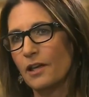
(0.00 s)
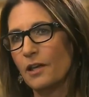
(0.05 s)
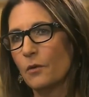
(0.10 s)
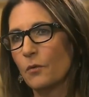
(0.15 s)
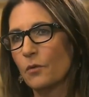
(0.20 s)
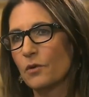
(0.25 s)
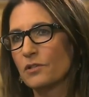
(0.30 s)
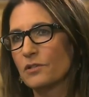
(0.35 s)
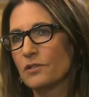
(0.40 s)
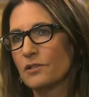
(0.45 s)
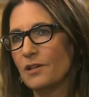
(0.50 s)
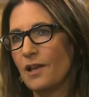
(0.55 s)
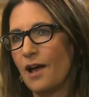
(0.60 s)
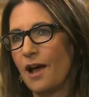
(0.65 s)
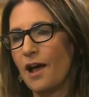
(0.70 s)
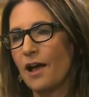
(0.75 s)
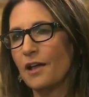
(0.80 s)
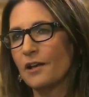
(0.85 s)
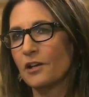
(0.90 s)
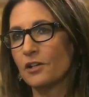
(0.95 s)
It was
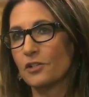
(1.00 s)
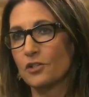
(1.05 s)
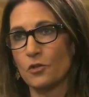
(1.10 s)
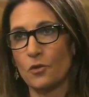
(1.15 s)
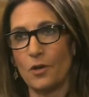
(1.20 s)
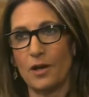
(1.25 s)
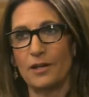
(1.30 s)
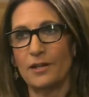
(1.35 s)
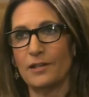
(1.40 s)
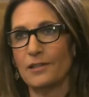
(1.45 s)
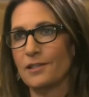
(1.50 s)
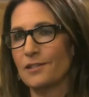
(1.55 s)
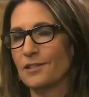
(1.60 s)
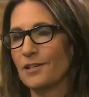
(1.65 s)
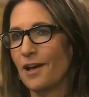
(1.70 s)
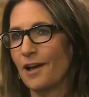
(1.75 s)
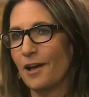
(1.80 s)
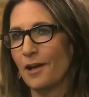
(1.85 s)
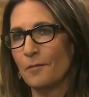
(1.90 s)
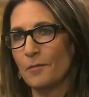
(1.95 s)
not a trend at the
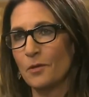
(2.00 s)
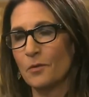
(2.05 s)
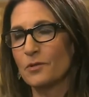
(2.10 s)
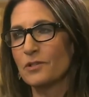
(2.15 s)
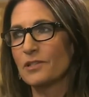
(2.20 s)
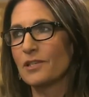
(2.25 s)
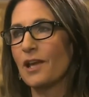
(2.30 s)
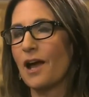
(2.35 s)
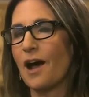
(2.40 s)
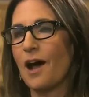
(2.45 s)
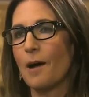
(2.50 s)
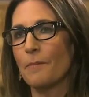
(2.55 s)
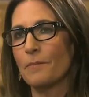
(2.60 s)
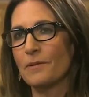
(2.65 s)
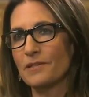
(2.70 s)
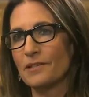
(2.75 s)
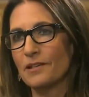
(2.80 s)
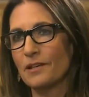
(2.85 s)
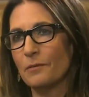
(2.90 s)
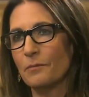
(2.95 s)
time, it was the
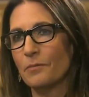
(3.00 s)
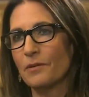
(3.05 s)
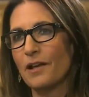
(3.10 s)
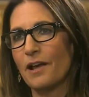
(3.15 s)
opposite,